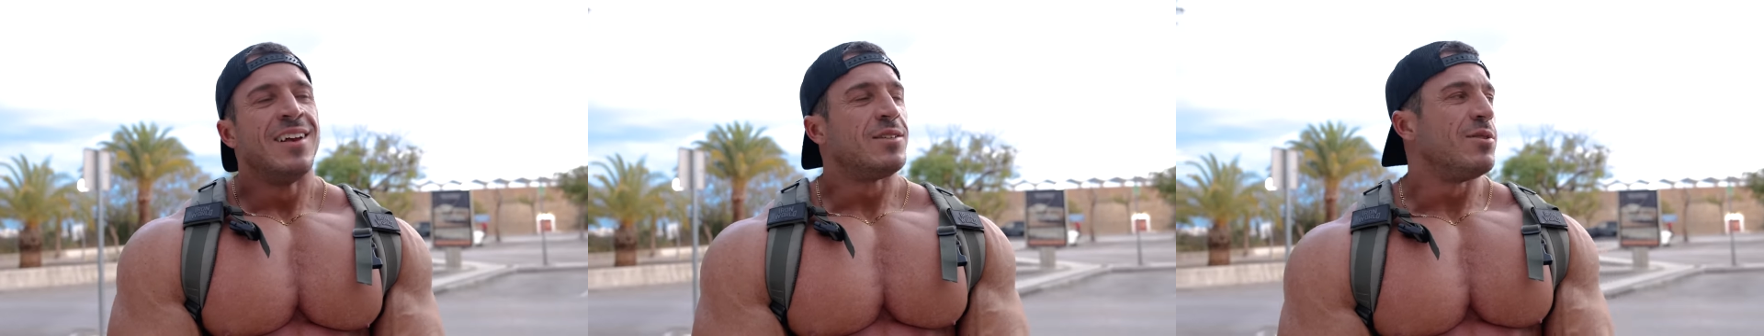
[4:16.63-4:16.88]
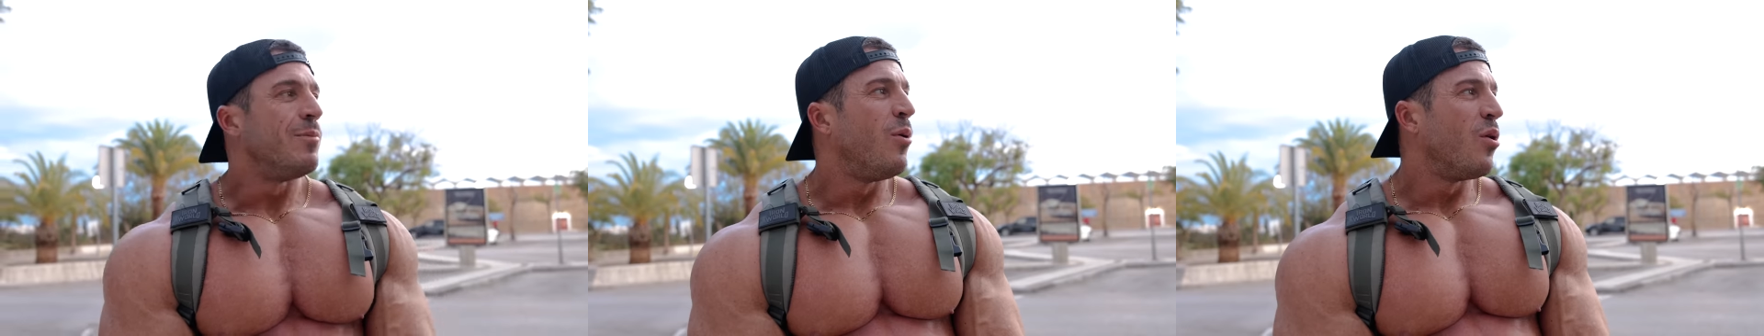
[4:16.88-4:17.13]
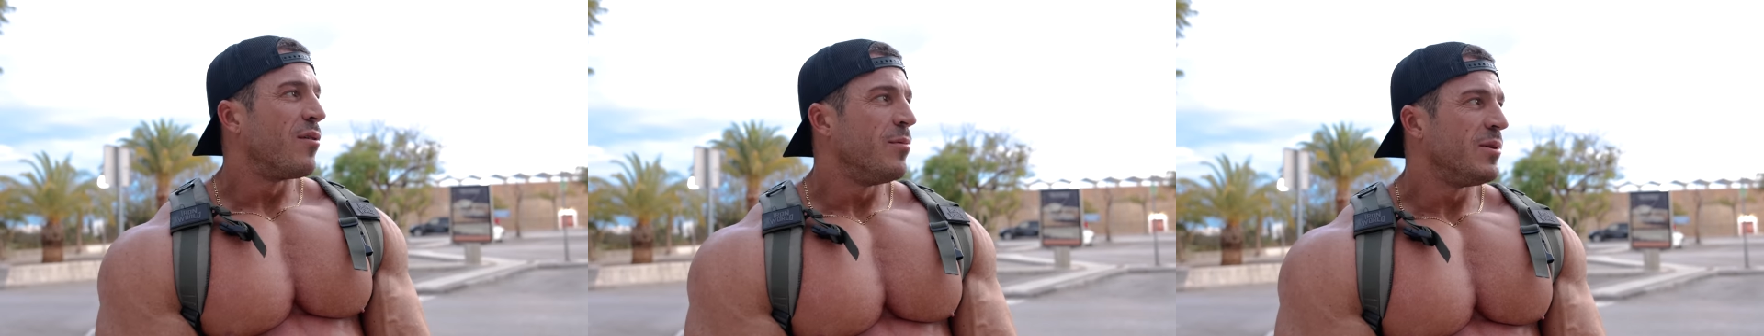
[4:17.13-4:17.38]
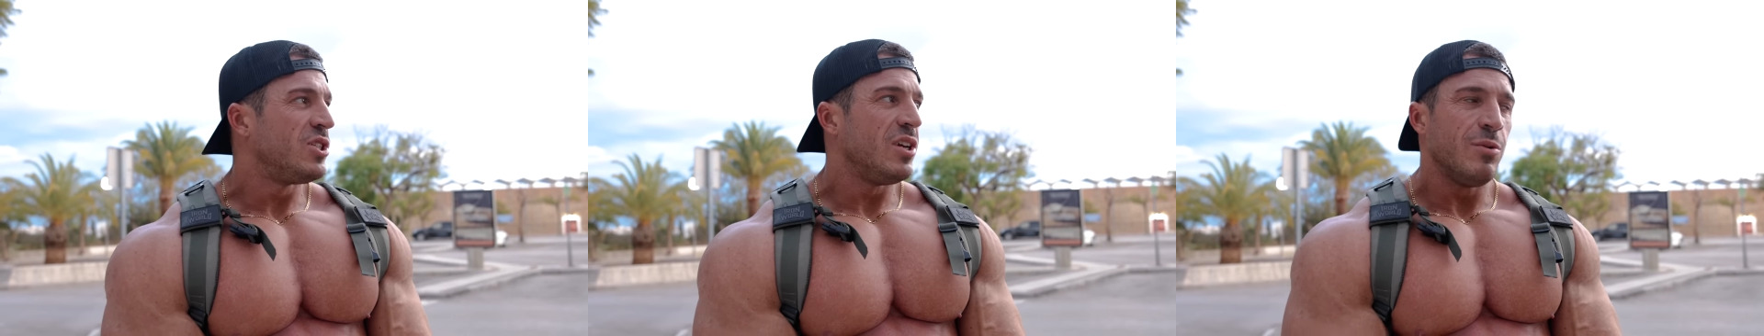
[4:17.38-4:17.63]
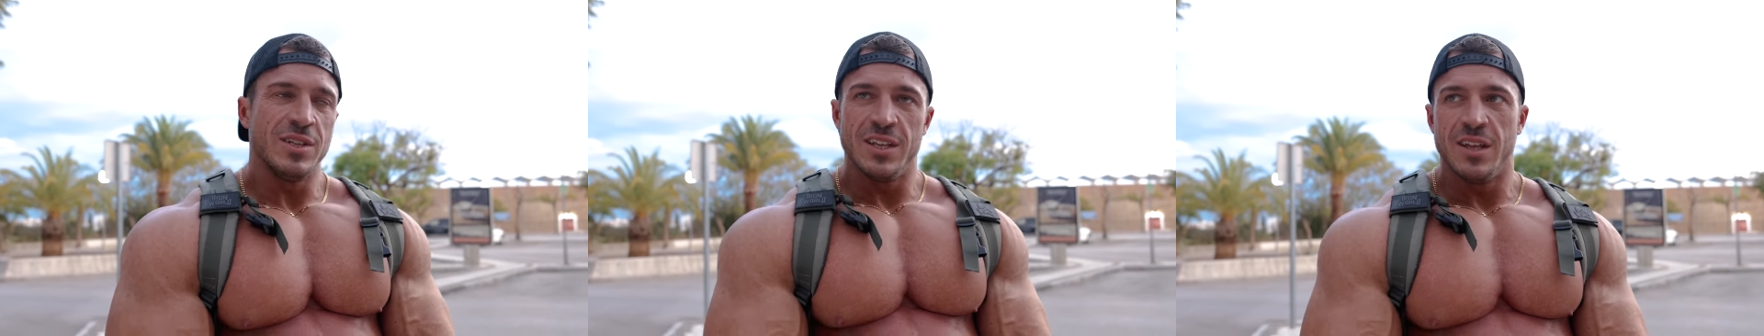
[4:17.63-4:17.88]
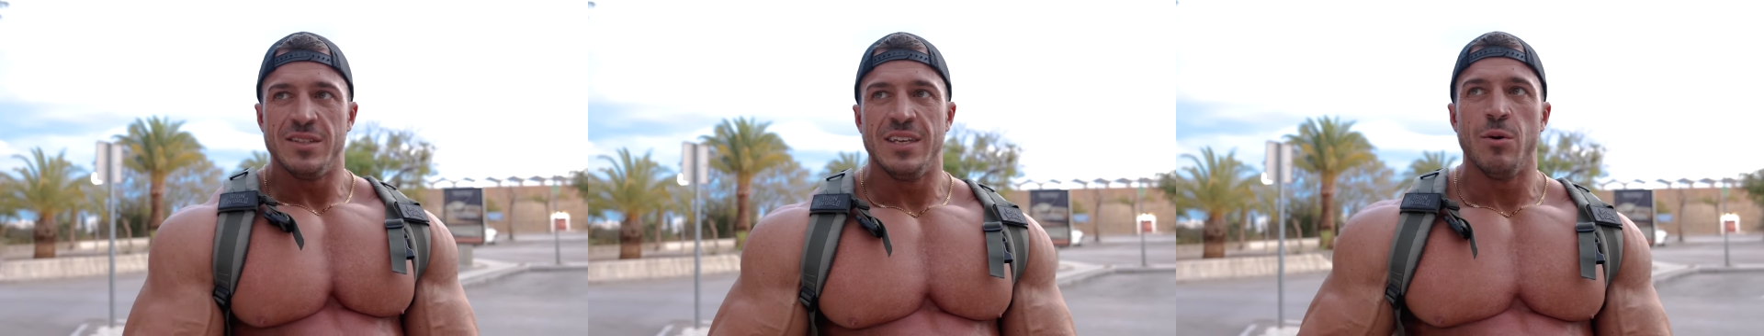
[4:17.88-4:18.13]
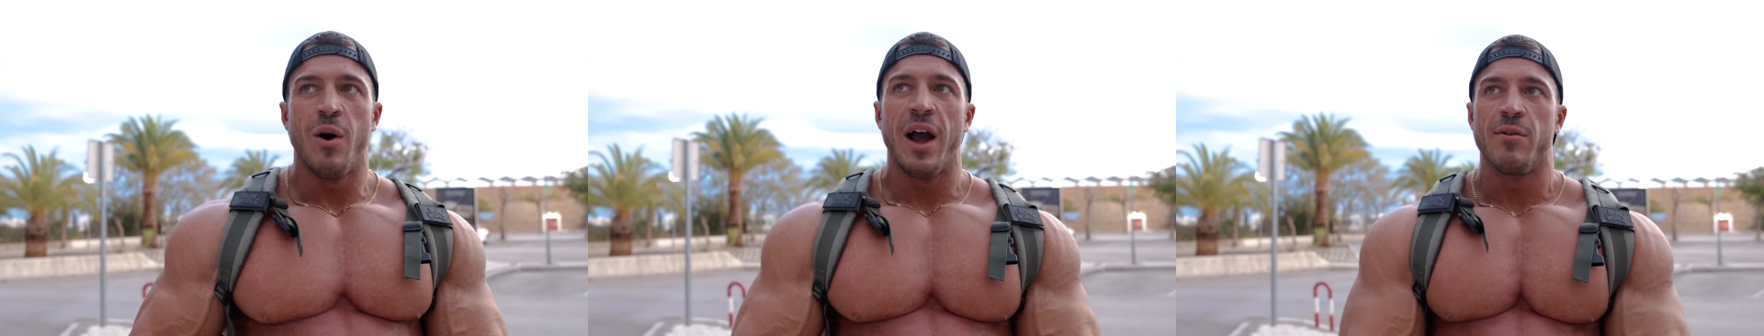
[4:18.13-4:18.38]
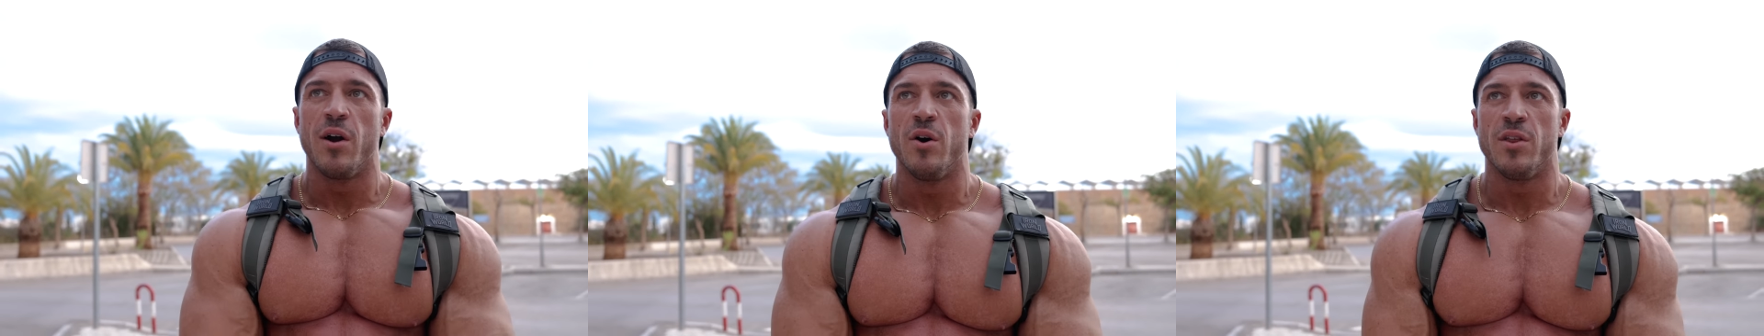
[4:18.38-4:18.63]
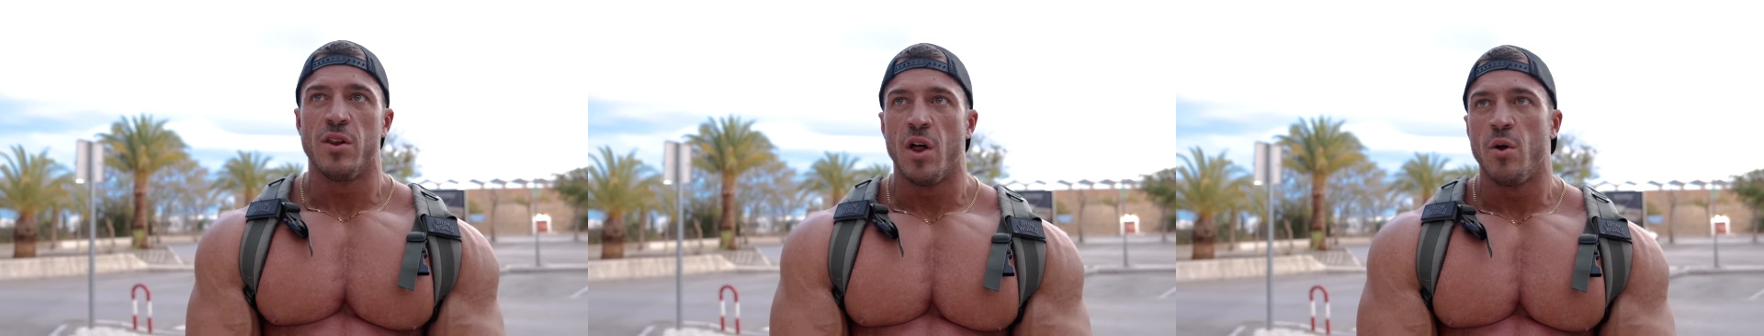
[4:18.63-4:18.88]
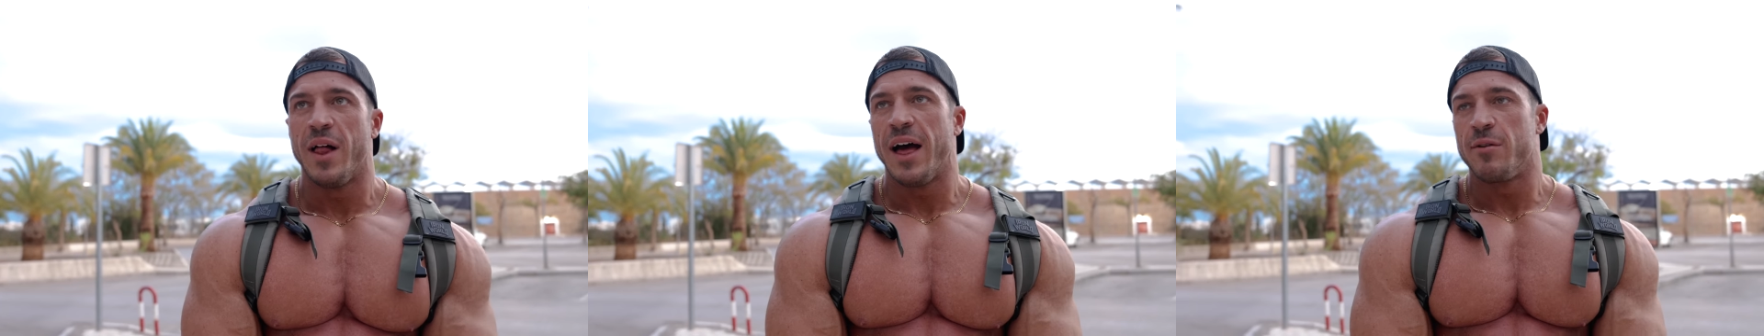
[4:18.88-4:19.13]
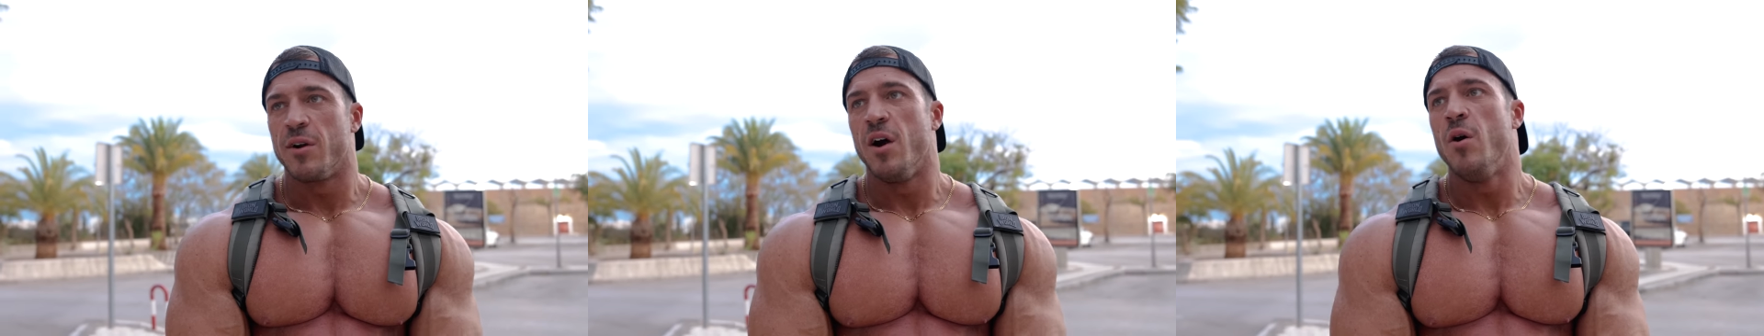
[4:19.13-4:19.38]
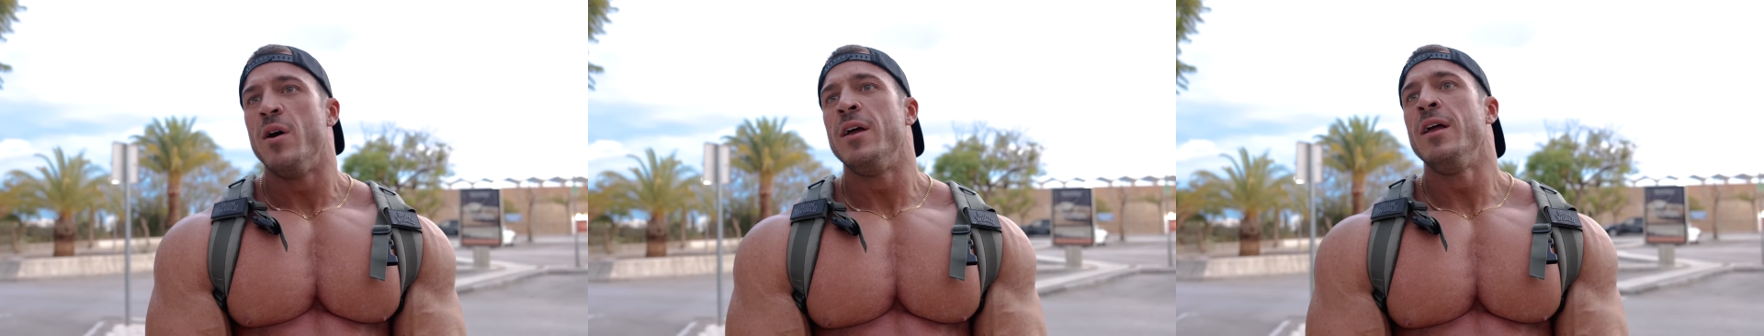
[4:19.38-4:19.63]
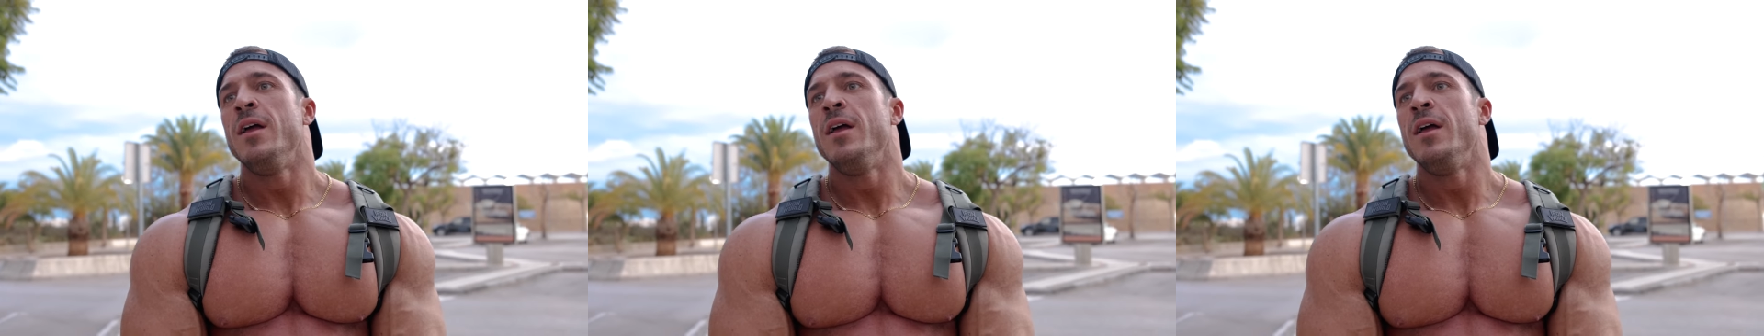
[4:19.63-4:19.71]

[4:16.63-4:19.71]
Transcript: So the pullover machine, we did the DY row, the low lat row.